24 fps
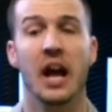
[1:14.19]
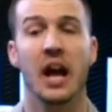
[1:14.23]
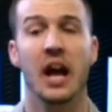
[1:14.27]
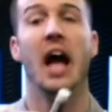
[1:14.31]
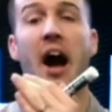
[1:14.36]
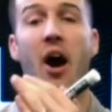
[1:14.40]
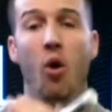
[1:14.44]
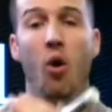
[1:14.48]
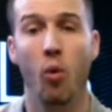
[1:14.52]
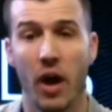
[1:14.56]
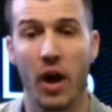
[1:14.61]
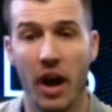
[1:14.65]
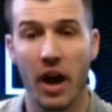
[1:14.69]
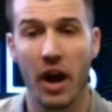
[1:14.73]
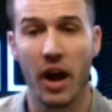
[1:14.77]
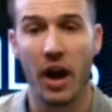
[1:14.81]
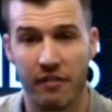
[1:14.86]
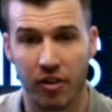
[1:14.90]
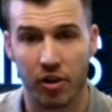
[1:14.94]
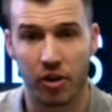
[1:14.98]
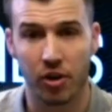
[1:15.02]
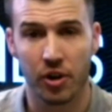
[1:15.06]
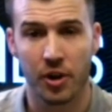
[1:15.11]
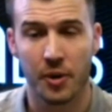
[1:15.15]

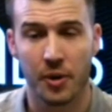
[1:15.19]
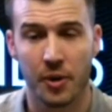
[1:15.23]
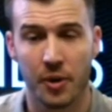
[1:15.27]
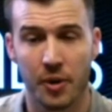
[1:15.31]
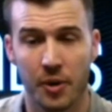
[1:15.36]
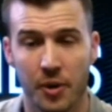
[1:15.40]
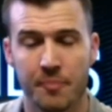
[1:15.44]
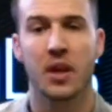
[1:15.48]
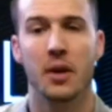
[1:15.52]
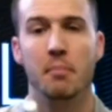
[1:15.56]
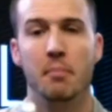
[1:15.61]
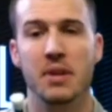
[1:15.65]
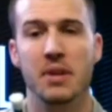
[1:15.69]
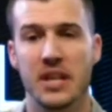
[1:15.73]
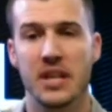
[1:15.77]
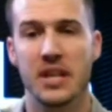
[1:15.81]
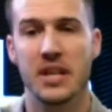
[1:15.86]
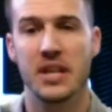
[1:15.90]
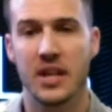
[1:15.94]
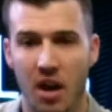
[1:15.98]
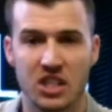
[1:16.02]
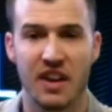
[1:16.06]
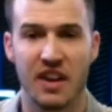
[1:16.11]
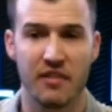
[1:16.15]
However,
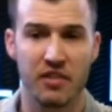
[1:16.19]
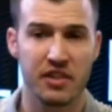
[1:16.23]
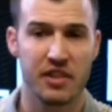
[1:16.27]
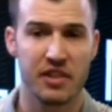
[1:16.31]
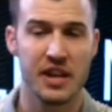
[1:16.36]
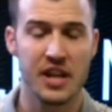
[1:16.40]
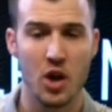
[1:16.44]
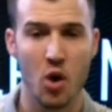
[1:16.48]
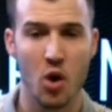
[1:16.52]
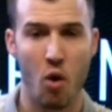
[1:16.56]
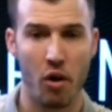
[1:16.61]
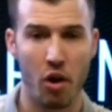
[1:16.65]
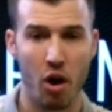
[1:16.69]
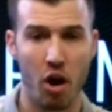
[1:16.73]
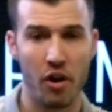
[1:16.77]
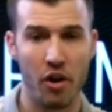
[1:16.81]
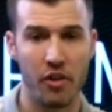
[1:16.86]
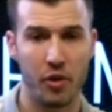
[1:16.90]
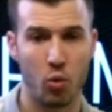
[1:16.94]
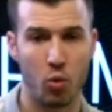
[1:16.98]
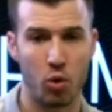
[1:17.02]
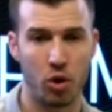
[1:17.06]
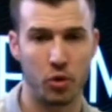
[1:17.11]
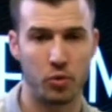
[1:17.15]
because of everything going
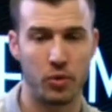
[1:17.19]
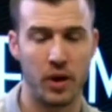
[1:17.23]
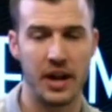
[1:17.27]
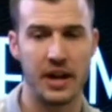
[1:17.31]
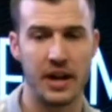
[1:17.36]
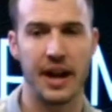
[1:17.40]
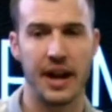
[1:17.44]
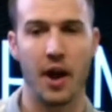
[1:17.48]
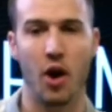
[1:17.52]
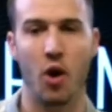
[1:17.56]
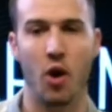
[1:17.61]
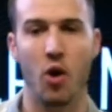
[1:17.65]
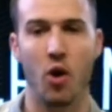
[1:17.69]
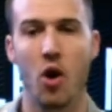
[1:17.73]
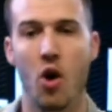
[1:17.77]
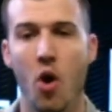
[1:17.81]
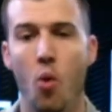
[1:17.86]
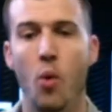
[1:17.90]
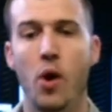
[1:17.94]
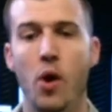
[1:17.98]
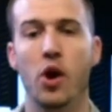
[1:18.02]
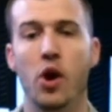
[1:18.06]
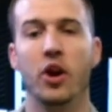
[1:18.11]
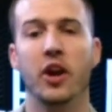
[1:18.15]
on in the world right now,
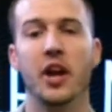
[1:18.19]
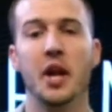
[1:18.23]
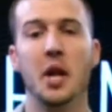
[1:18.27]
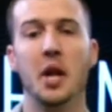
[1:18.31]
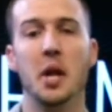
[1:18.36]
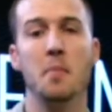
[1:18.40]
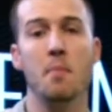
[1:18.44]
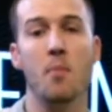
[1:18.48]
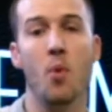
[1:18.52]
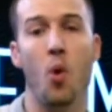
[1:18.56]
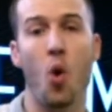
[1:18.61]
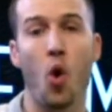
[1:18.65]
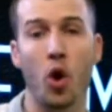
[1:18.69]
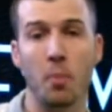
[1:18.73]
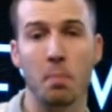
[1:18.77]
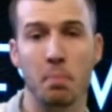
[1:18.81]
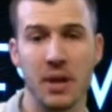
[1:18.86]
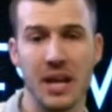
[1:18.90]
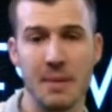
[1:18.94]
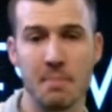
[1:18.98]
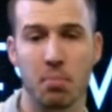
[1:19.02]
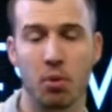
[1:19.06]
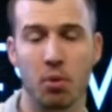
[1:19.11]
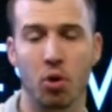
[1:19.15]
we are getting
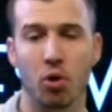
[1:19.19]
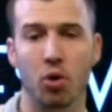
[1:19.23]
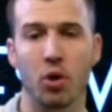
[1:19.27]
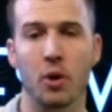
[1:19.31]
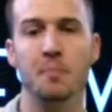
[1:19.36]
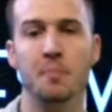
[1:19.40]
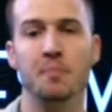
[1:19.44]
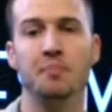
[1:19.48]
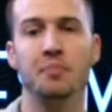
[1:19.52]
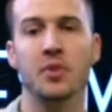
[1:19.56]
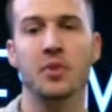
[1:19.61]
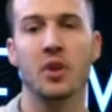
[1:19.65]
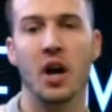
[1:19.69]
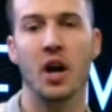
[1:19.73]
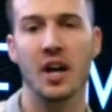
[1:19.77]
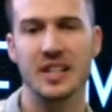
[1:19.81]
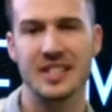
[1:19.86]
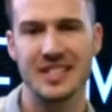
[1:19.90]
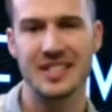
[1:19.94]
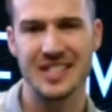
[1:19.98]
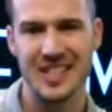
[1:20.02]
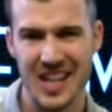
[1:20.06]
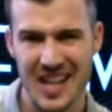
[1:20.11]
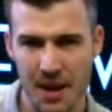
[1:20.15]
more people
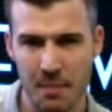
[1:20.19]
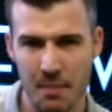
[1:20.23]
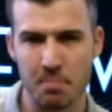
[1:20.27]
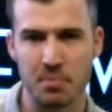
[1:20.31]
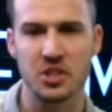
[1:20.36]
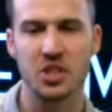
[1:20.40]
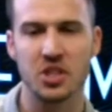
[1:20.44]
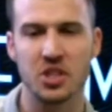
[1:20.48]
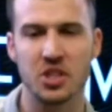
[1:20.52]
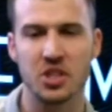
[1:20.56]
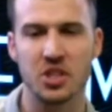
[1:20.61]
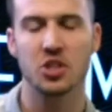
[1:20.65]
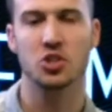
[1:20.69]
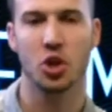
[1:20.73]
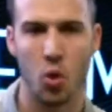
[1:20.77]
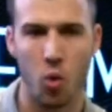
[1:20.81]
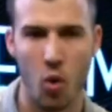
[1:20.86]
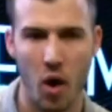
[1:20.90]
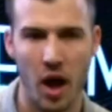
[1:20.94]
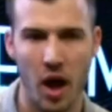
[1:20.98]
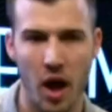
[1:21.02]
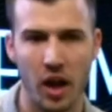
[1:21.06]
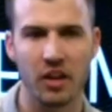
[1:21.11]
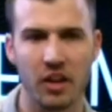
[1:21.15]
attempt to
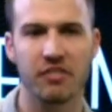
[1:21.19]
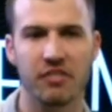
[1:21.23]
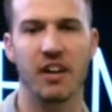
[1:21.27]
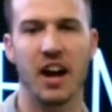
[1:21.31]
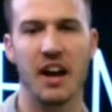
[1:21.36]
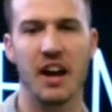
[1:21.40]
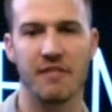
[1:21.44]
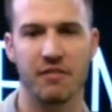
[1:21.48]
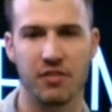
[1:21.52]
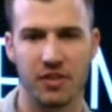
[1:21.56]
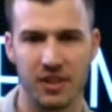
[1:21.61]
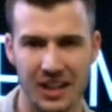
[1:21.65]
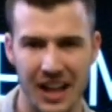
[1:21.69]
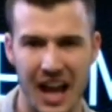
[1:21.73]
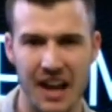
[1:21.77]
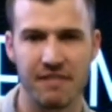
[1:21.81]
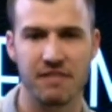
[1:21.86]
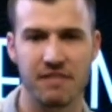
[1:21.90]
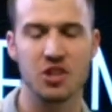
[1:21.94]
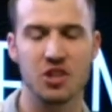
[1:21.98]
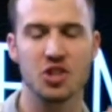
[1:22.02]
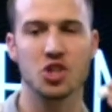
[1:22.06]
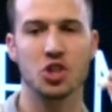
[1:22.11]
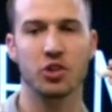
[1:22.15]
qualify for
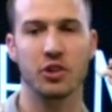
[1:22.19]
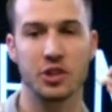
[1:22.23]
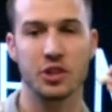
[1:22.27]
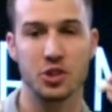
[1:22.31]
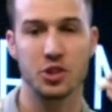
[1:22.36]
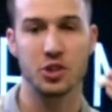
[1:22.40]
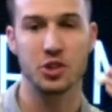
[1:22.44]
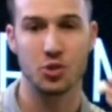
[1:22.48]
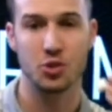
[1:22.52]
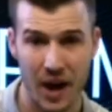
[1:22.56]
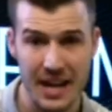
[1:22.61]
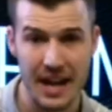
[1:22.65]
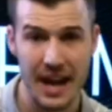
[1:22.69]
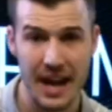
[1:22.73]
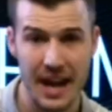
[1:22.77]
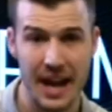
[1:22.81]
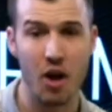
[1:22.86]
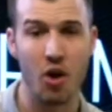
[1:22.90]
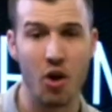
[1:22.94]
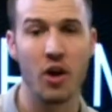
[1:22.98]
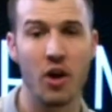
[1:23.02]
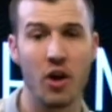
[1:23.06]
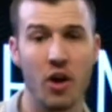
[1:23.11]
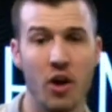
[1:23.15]
life insurance right
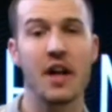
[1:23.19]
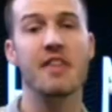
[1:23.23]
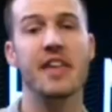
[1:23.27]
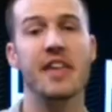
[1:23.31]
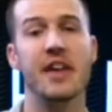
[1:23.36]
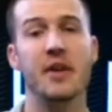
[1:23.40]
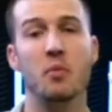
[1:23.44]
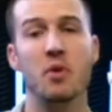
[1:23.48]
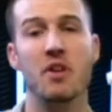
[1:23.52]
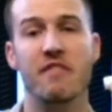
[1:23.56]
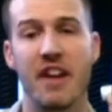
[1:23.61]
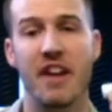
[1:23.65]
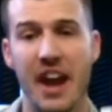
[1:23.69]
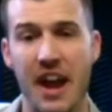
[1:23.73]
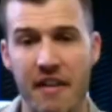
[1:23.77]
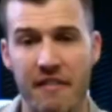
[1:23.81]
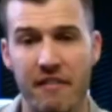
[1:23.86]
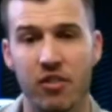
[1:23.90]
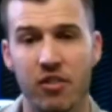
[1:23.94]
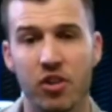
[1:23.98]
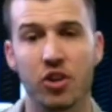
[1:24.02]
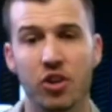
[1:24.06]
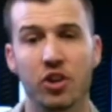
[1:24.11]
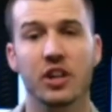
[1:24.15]
now than we've
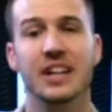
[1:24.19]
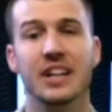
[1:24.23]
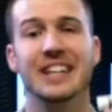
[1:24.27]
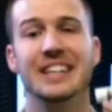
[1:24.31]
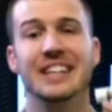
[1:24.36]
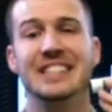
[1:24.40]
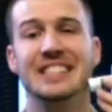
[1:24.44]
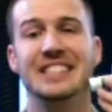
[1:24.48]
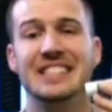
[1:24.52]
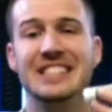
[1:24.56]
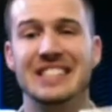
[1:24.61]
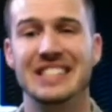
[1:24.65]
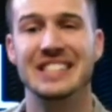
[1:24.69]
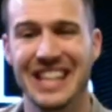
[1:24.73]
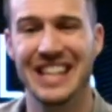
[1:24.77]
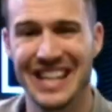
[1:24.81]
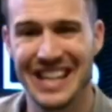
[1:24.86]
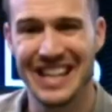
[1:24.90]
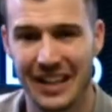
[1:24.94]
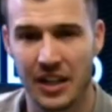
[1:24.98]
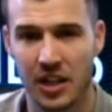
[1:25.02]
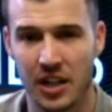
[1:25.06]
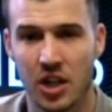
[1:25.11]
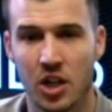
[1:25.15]
ever
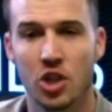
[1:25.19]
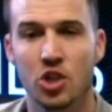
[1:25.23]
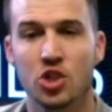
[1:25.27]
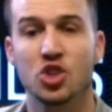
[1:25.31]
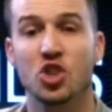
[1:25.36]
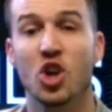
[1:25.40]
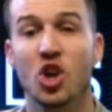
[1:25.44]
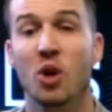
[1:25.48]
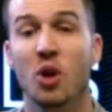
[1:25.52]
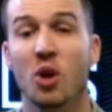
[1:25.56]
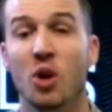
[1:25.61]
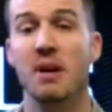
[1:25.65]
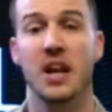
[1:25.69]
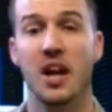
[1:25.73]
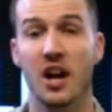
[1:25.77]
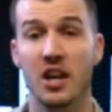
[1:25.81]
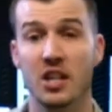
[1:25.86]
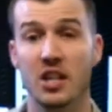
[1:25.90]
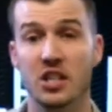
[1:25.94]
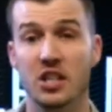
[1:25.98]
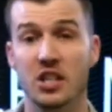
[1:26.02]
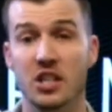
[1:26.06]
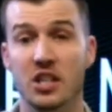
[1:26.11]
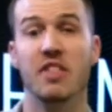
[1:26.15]
seen. So,
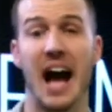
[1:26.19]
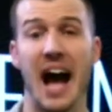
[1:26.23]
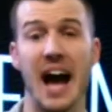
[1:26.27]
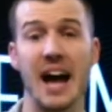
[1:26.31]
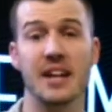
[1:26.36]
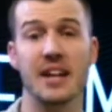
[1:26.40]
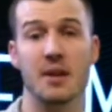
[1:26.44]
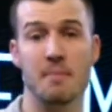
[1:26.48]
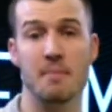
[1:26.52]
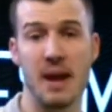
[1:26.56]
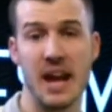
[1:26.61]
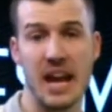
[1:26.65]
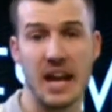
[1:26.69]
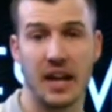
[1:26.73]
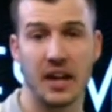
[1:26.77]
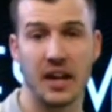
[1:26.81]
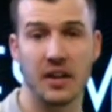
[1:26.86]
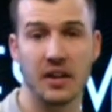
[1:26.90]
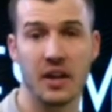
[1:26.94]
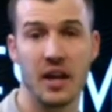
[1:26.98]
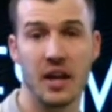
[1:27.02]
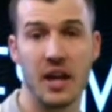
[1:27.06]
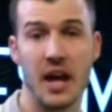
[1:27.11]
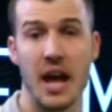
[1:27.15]
because of the high
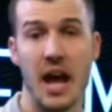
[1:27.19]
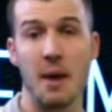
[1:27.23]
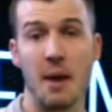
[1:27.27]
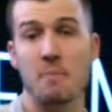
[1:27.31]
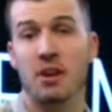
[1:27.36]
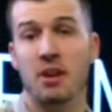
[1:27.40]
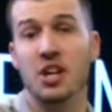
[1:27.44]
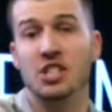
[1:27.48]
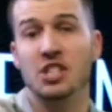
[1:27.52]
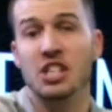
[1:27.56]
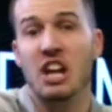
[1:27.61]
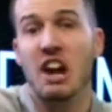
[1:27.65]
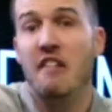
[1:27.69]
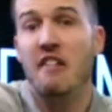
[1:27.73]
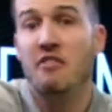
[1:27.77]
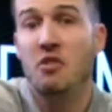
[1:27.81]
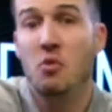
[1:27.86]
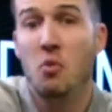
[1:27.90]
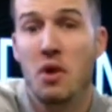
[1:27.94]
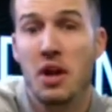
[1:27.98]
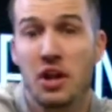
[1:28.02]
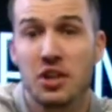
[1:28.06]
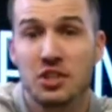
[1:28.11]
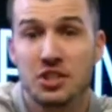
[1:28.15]
demand and because
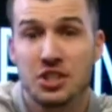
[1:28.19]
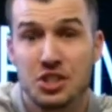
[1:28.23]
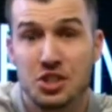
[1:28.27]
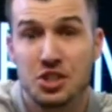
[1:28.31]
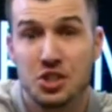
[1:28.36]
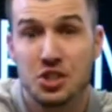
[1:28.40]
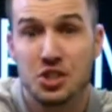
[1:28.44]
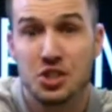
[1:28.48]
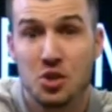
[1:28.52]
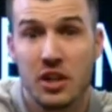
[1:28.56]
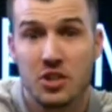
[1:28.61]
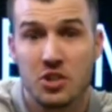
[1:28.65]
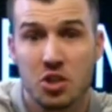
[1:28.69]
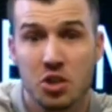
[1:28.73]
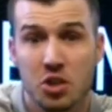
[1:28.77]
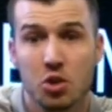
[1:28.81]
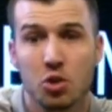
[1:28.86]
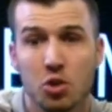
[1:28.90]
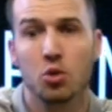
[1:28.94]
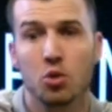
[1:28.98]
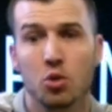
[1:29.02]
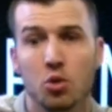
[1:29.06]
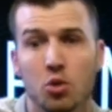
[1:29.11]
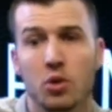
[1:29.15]
everyone else is doing it
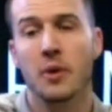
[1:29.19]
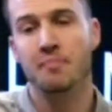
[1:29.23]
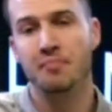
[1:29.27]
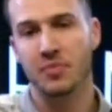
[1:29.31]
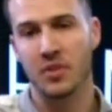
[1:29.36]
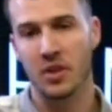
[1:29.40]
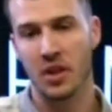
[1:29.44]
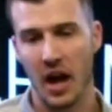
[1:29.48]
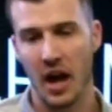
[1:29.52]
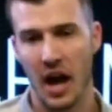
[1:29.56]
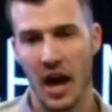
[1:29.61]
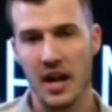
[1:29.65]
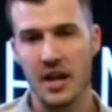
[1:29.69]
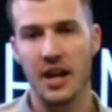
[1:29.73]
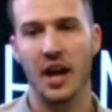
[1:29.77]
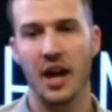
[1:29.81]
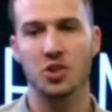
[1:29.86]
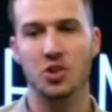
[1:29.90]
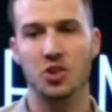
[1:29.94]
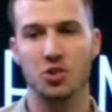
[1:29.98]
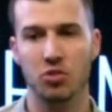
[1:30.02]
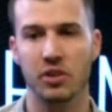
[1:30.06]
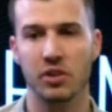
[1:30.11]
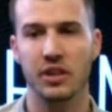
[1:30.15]
too, I
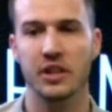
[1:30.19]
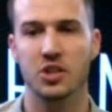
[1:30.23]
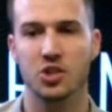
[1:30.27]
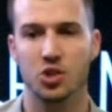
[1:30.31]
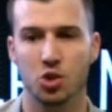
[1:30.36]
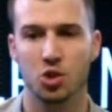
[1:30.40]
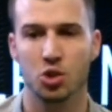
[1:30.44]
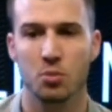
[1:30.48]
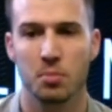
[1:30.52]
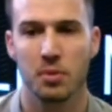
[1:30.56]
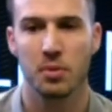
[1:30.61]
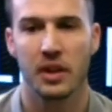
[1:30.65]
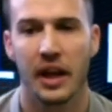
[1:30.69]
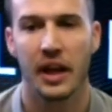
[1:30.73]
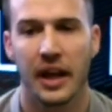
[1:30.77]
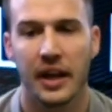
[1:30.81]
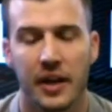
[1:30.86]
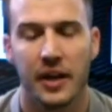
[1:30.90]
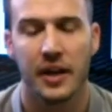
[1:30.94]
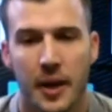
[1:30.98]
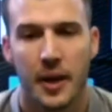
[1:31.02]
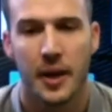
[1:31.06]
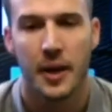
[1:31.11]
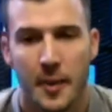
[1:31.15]
naturally assumed
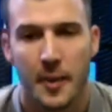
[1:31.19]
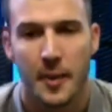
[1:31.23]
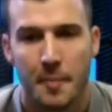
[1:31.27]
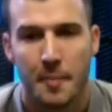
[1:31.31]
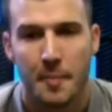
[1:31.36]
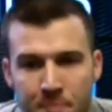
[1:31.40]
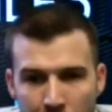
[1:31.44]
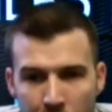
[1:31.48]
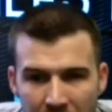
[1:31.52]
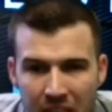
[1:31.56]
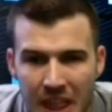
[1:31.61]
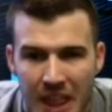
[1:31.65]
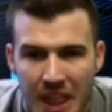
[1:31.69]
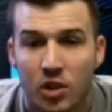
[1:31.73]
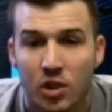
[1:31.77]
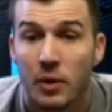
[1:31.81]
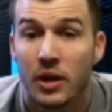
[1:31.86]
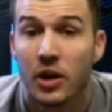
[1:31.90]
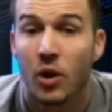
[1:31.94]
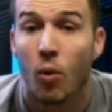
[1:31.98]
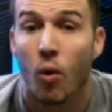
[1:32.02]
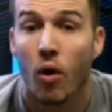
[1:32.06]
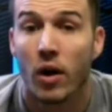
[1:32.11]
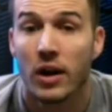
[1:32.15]
that even
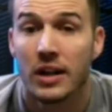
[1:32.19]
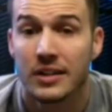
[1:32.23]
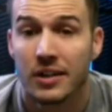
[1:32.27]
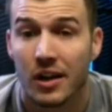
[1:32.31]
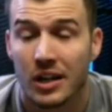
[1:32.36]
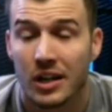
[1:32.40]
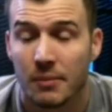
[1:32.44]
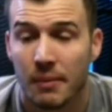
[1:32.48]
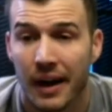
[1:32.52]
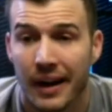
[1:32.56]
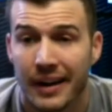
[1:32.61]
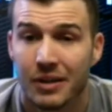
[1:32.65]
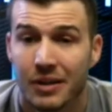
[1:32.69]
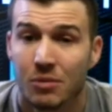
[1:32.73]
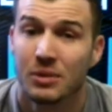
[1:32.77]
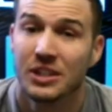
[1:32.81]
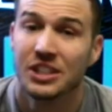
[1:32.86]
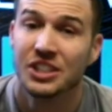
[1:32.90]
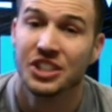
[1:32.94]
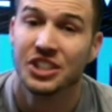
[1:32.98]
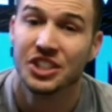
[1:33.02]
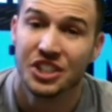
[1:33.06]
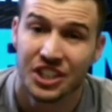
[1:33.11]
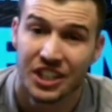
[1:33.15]
though we don't want to talk about it,
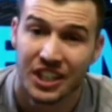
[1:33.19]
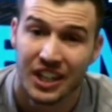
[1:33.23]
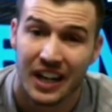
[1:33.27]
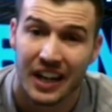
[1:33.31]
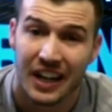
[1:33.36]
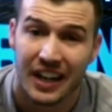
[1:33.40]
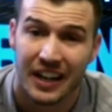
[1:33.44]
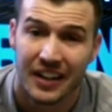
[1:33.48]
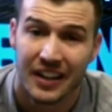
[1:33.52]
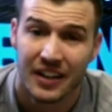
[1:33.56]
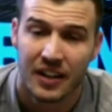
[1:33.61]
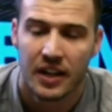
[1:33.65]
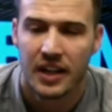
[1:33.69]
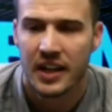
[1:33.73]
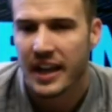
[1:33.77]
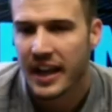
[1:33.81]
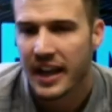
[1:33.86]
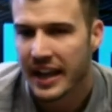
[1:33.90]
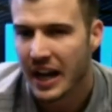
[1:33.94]
we should.